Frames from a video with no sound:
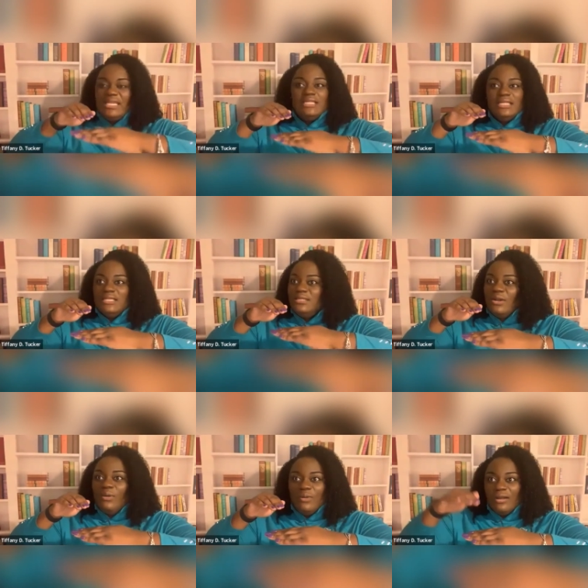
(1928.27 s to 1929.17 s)
getting in the
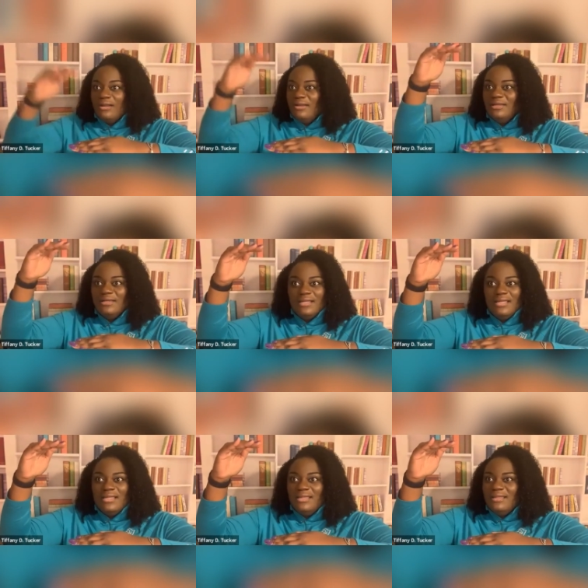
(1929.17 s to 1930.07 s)
door.
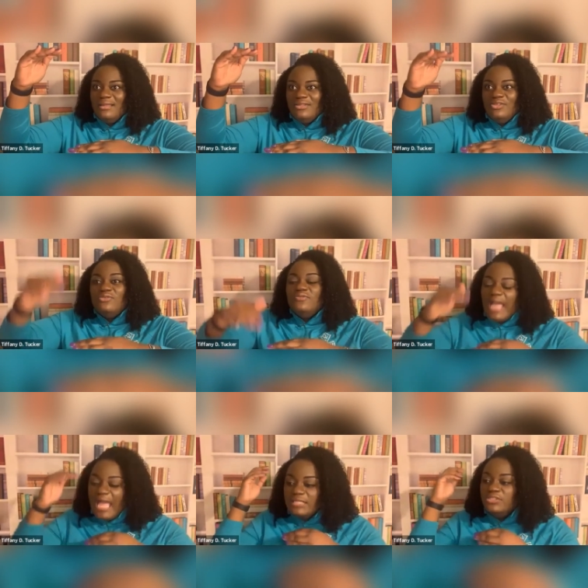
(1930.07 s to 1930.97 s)
You've
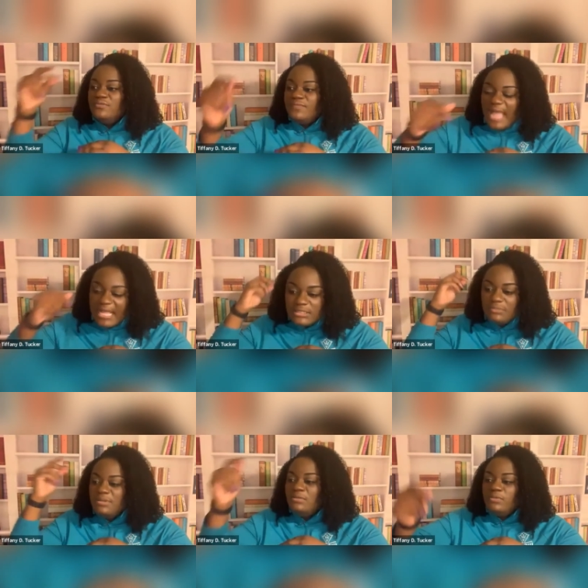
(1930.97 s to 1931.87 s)
got to
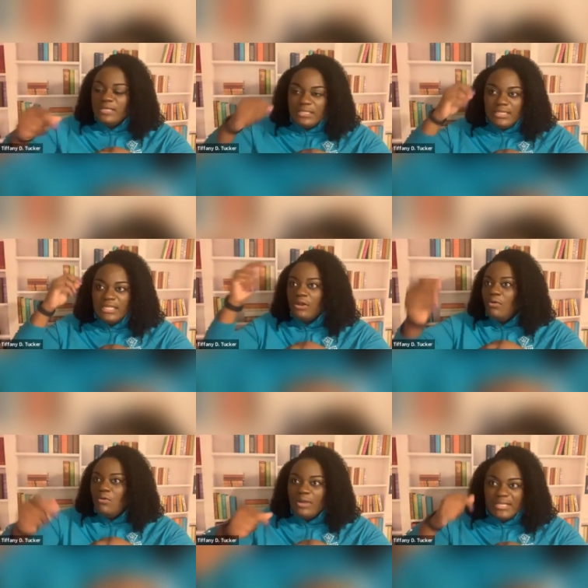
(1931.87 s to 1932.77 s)
be willing and
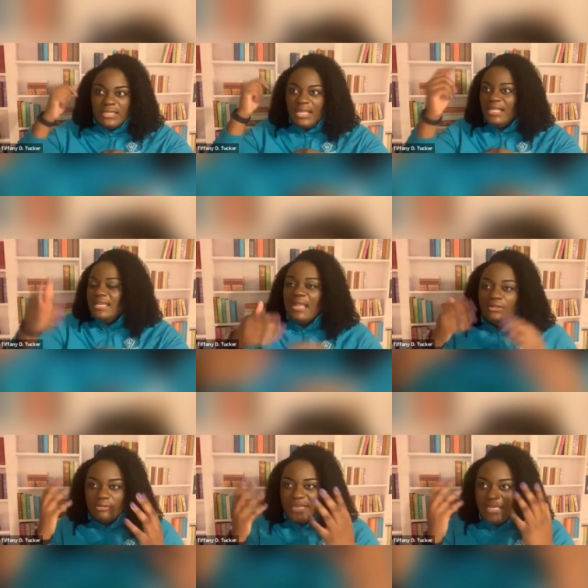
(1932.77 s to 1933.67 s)
on in that
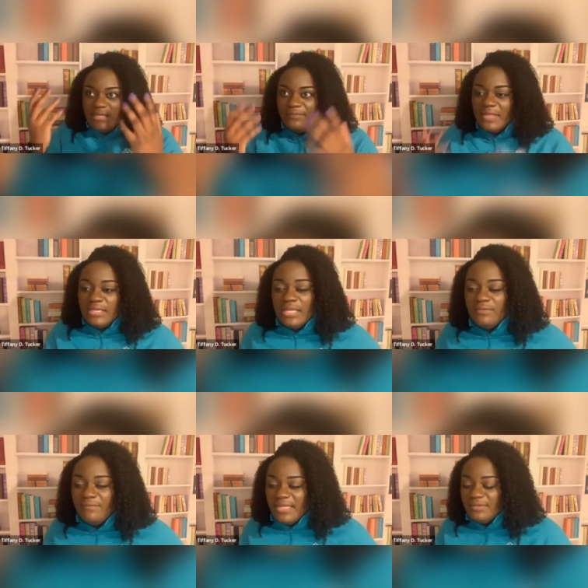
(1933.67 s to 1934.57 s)
creative and
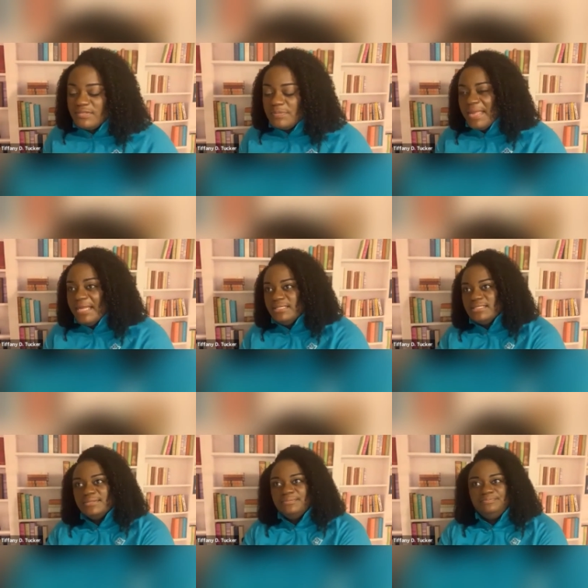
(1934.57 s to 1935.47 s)
innovative space.